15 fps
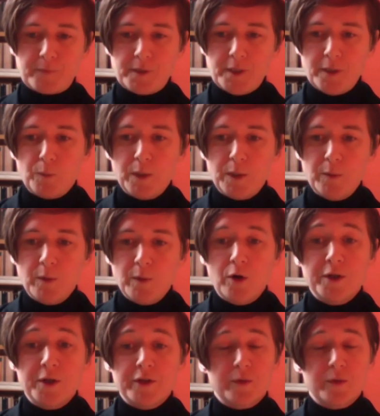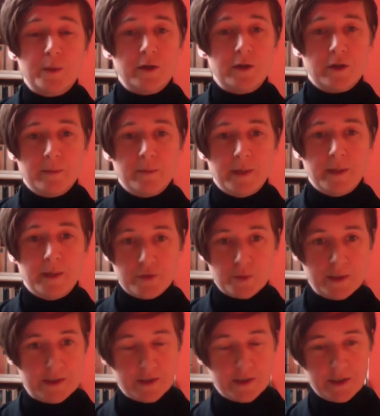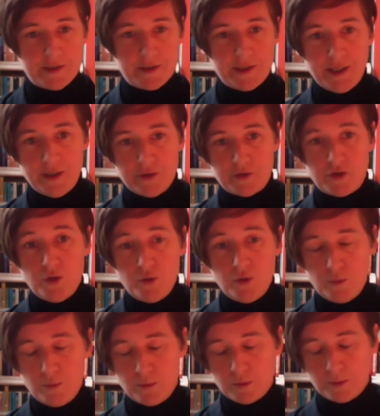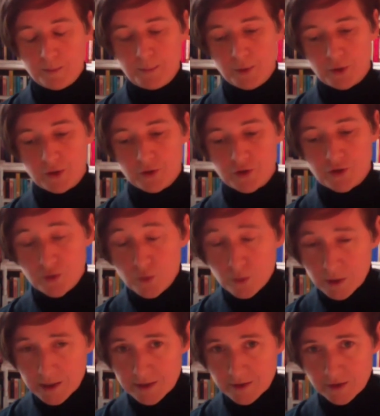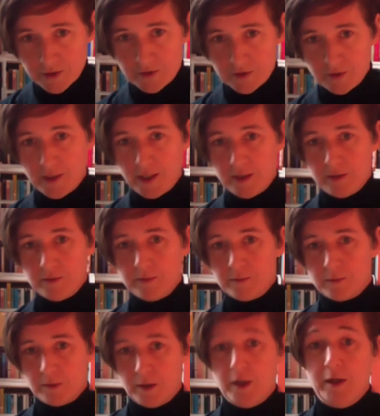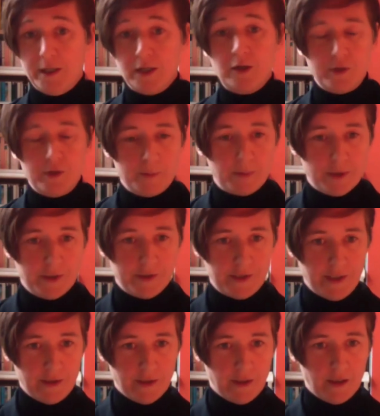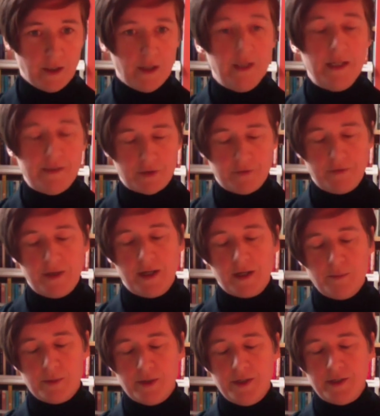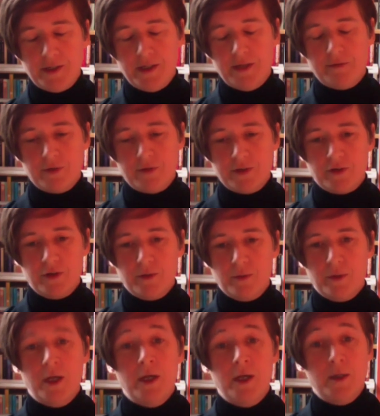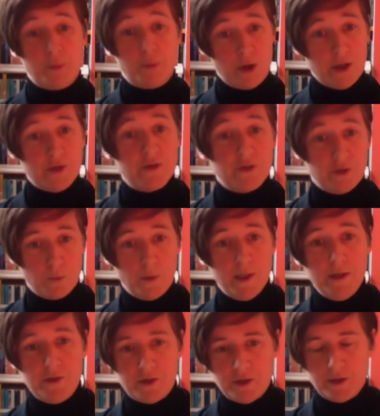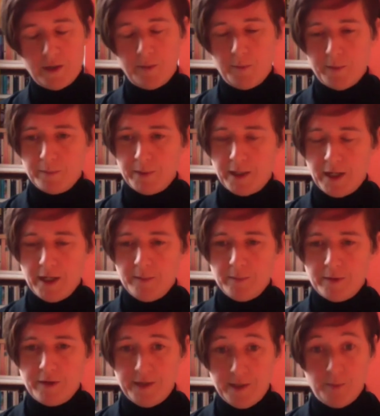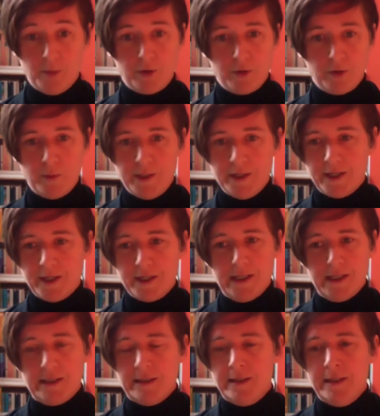We were honoured to welcome in 2019 two Booker shortlisters who then, including Bernadine Elif Shafak and Bernadine Evaristo, prior to her win, she then became the Booker winner that year,